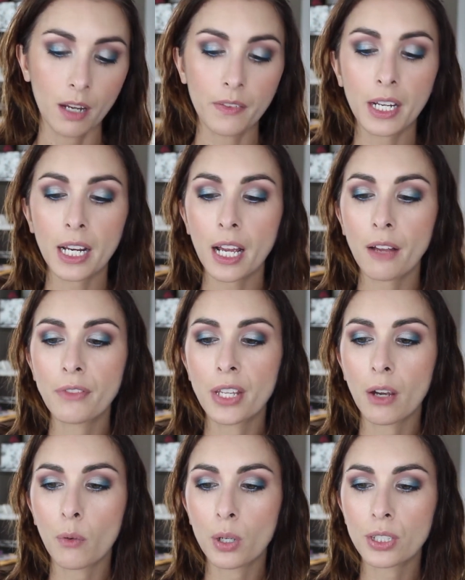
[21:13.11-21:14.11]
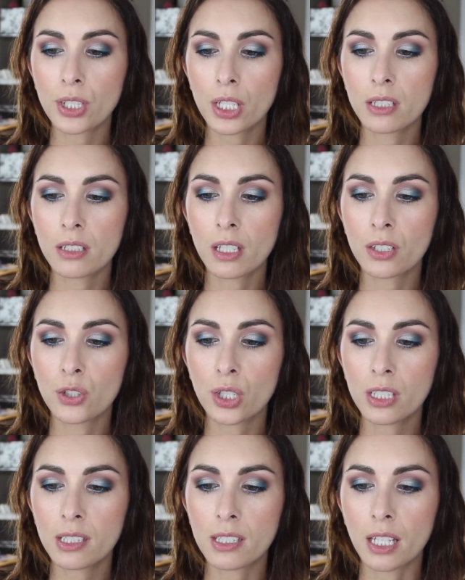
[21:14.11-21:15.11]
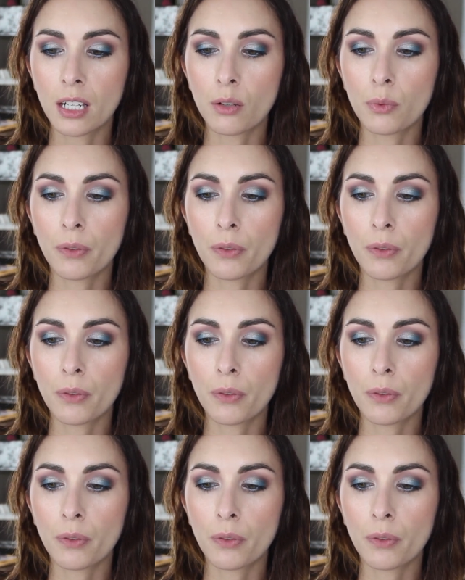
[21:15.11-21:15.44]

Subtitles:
And then I have the Origins Ginseng